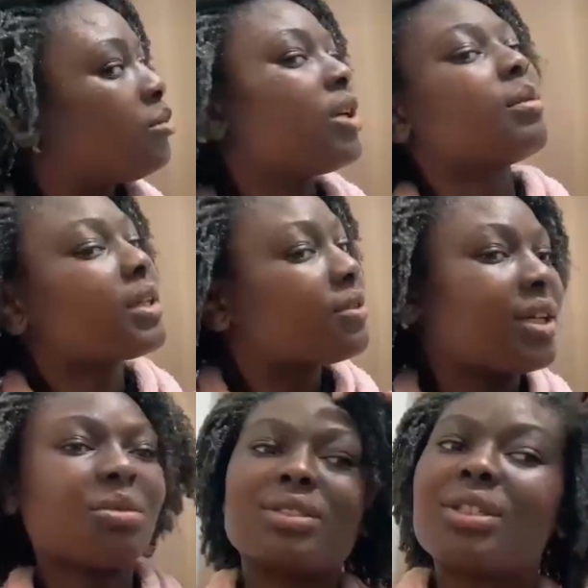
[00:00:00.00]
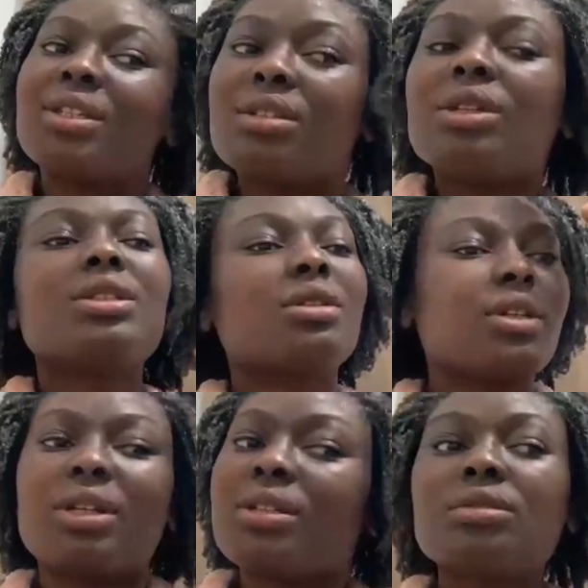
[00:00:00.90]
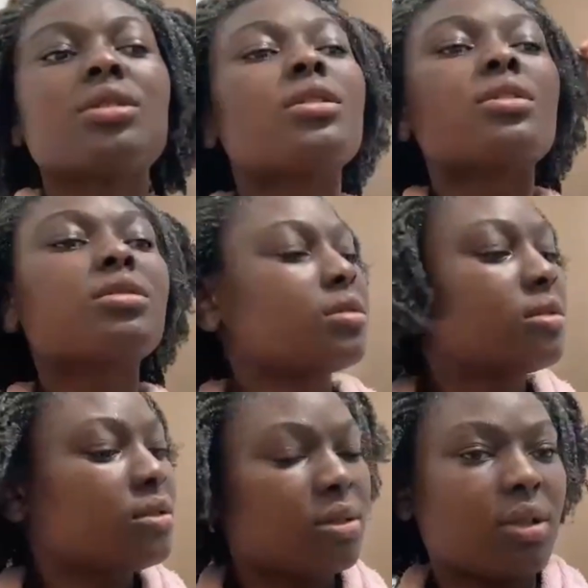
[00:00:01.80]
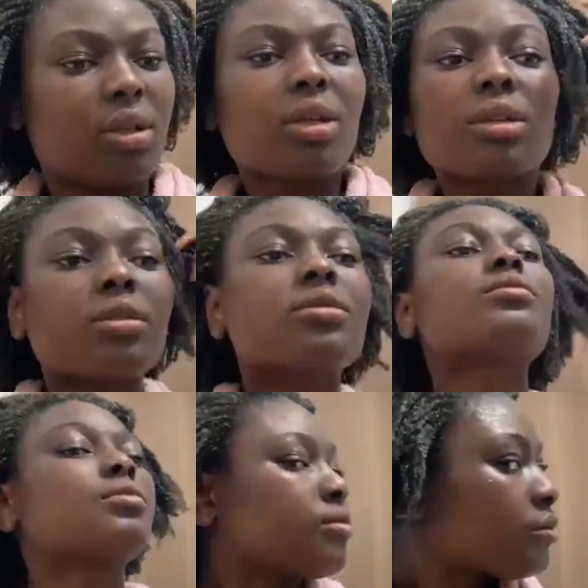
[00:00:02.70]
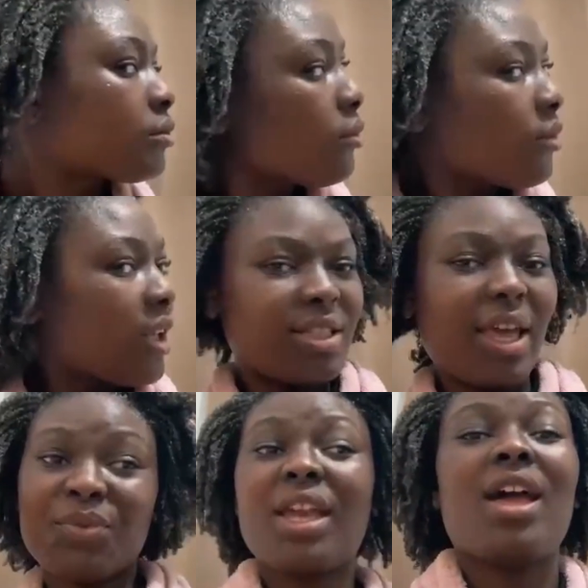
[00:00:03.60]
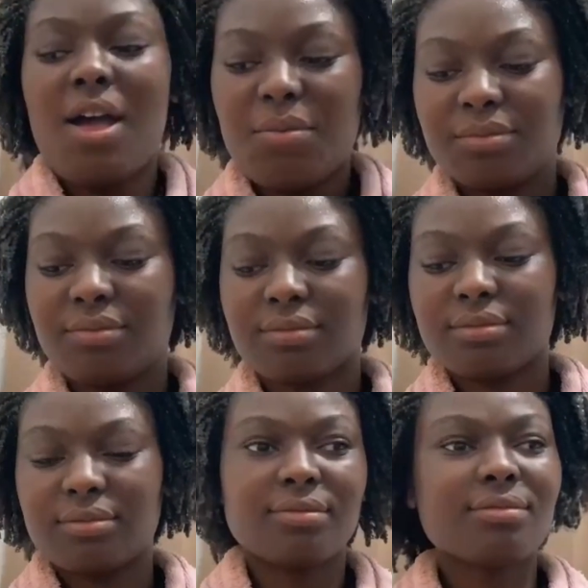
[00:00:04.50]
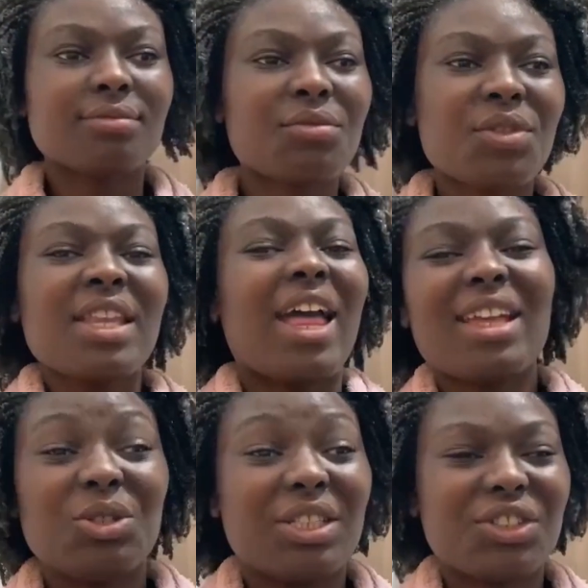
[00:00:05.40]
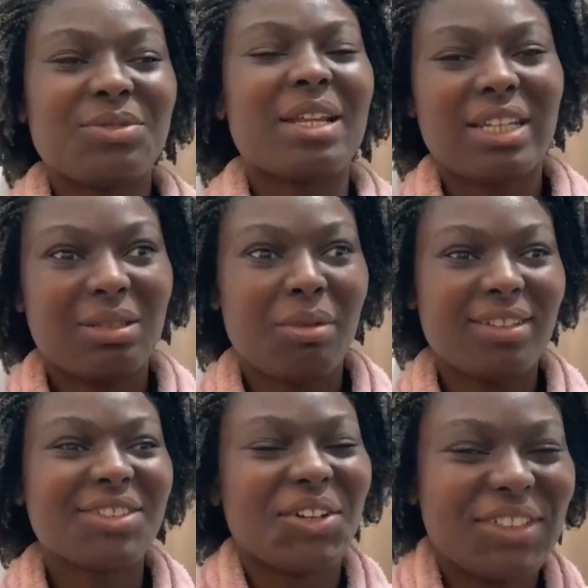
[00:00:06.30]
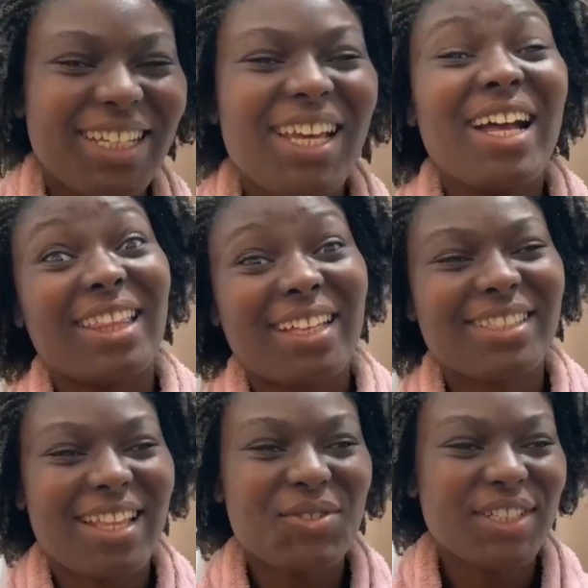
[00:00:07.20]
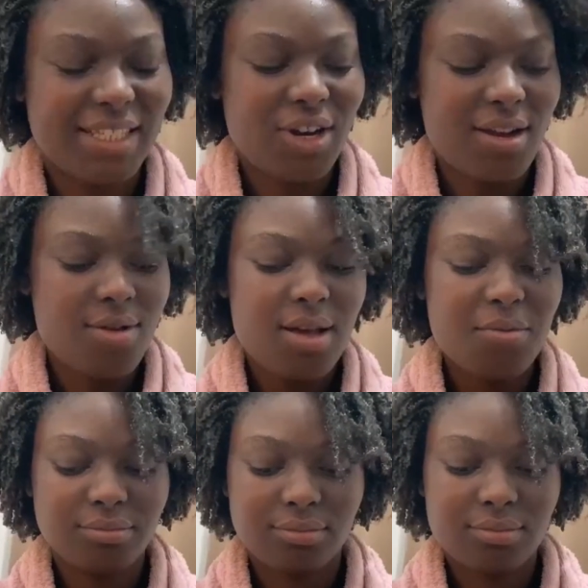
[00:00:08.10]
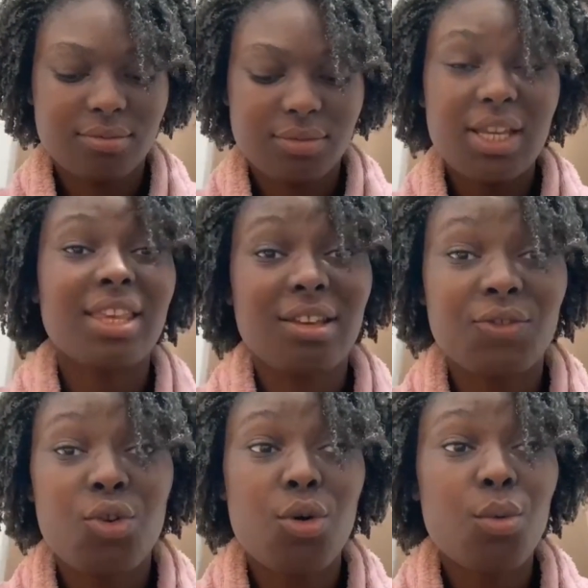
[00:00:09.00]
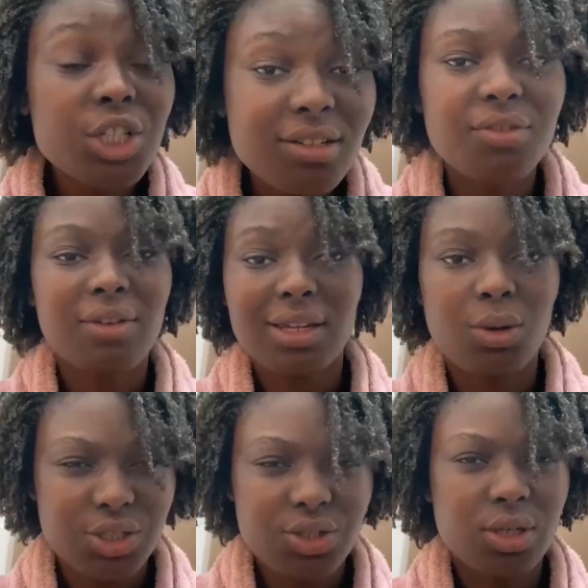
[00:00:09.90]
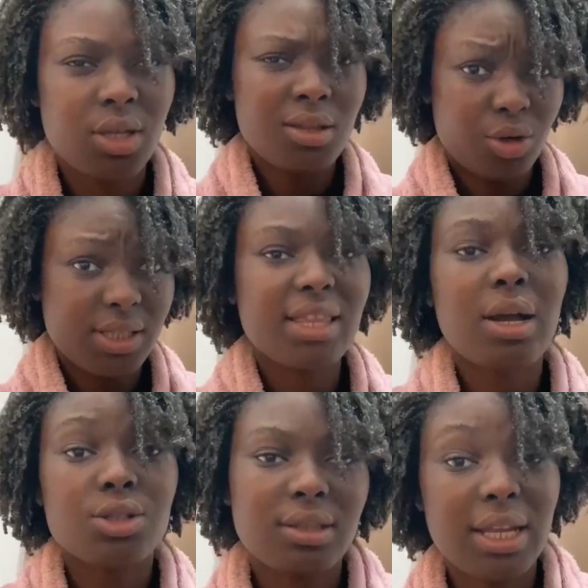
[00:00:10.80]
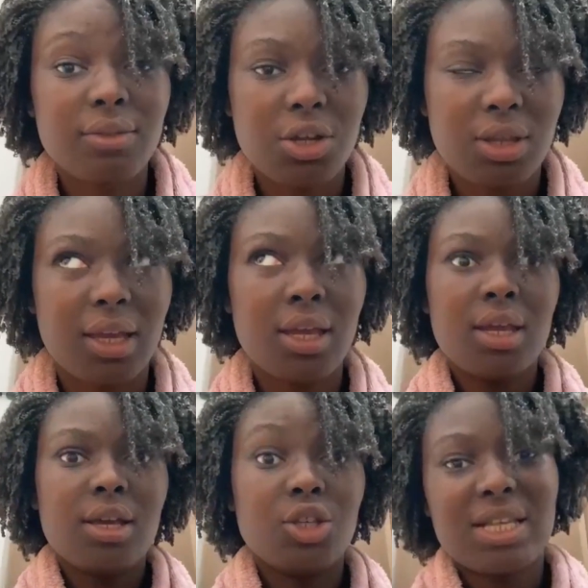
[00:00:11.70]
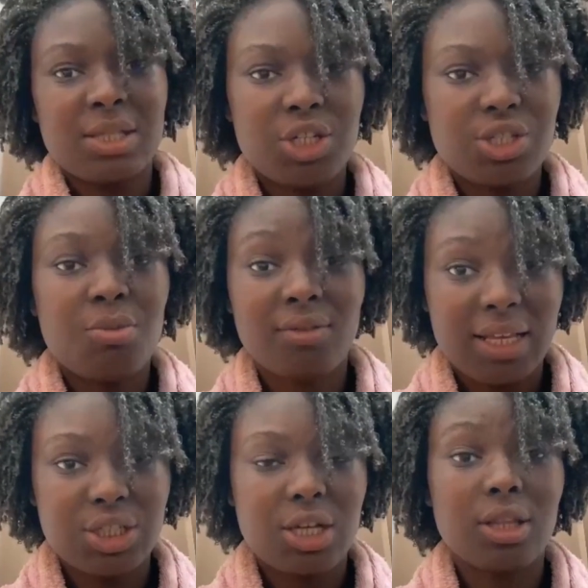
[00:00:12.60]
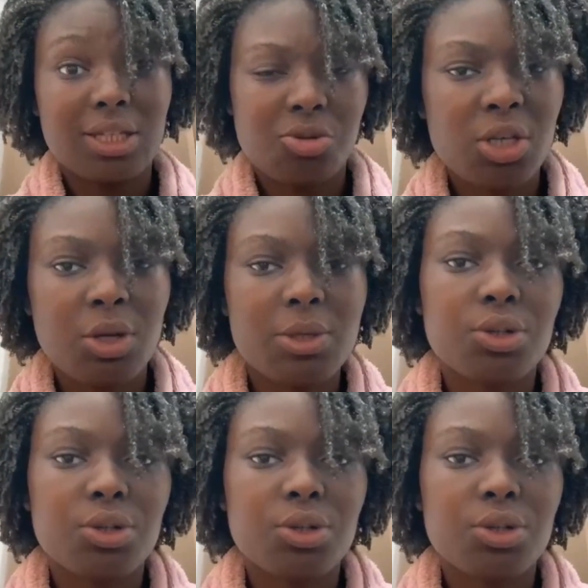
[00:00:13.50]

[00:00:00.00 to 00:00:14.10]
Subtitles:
how it looks after I have kind of like gotten ready and removed the robe and was about to leave to embark on my day with my little flaxseed gel hair.